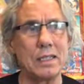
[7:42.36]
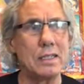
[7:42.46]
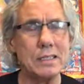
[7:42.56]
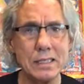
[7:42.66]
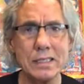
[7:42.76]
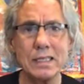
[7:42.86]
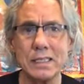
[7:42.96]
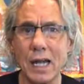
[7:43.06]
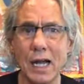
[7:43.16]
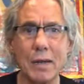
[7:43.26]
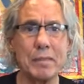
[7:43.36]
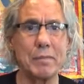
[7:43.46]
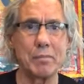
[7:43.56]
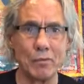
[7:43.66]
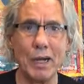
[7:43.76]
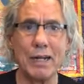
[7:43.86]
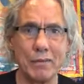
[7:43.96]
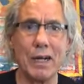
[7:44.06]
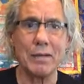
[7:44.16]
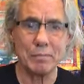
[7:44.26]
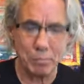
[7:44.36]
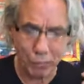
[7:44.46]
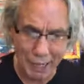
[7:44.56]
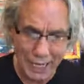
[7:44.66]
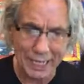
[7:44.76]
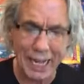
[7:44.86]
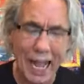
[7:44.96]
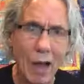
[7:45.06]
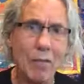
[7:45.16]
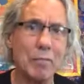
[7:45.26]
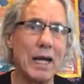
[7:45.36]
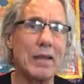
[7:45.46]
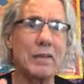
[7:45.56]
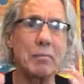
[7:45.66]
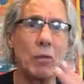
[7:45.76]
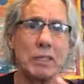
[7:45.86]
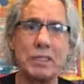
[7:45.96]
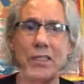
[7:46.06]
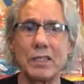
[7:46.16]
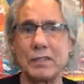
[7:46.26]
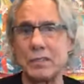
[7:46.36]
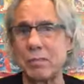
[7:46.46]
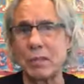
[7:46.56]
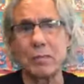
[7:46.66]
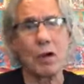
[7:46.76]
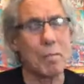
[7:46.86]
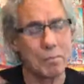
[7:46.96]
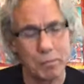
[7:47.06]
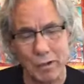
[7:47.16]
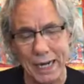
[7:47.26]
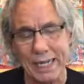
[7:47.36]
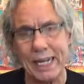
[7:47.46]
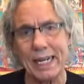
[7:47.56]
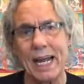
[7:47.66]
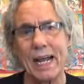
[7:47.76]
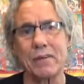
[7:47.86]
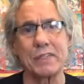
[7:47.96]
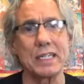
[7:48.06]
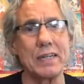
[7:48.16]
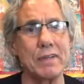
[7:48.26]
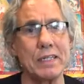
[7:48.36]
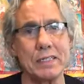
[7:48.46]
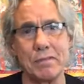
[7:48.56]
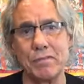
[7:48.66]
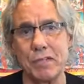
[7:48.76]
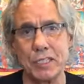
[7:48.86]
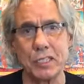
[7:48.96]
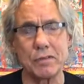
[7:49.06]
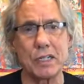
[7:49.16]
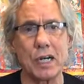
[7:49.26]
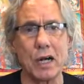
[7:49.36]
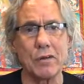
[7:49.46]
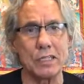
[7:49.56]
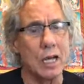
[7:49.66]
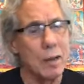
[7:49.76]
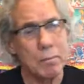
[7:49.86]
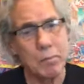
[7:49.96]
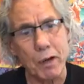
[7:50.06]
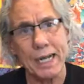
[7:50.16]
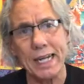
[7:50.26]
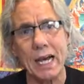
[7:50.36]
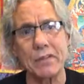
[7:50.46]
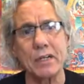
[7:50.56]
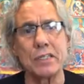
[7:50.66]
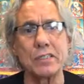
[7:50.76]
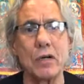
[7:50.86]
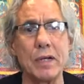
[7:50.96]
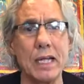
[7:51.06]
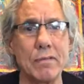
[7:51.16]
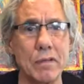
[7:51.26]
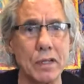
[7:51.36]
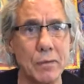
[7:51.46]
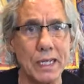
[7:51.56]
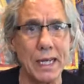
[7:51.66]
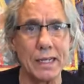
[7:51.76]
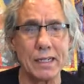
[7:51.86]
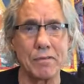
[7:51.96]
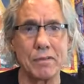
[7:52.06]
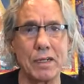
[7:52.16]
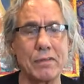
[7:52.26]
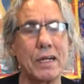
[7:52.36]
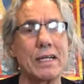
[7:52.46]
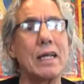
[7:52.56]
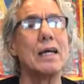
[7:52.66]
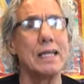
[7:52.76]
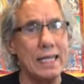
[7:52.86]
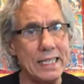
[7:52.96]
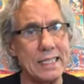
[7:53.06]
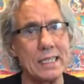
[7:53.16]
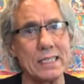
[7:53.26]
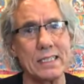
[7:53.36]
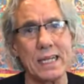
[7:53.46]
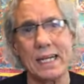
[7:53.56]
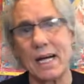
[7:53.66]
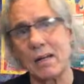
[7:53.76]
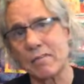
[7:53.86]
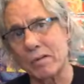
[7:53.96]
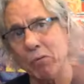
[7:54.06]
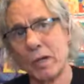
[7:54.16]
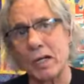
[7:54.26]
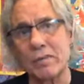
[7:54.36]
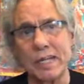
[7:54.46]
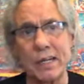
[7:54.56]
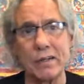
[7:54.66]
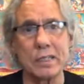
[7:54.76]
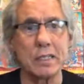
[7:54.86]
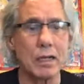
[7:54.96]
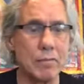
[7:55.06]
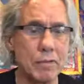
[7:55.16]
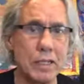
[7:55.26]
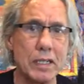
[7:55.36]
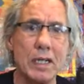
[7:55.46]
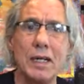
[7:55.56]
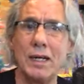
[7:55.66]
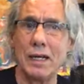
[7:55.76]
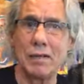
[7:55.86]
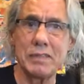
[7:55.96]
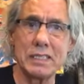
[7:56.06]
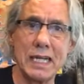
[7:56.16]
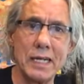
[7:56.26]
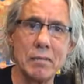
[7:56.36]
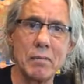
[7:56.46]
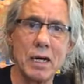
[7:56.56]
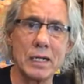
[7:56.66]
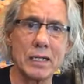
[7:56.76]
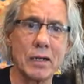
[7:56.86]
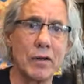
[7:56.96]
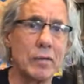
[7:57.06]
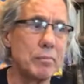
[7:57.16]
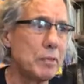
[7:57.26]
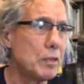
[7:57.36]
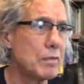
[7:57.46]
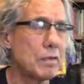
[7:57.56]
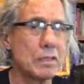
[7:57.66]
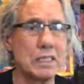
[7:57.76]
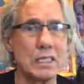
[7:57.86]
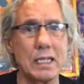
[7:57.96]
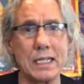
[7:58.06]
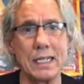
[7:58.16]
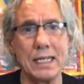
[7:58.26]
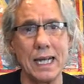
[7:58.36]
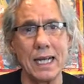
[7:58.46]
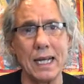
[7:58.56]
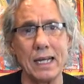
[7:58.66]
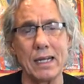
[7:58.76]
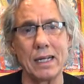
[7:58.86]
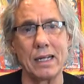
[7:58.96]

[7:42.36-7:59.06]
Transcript: This is the time to break, right? Break out, man. The boys and girls in Burma are breaking out. They're giving us a vision of courage. Break out. There is no evil that we can't confront, right? Easy to say, Alan, from way over here in the comfort of Santa Monica on a beautiful sunny day.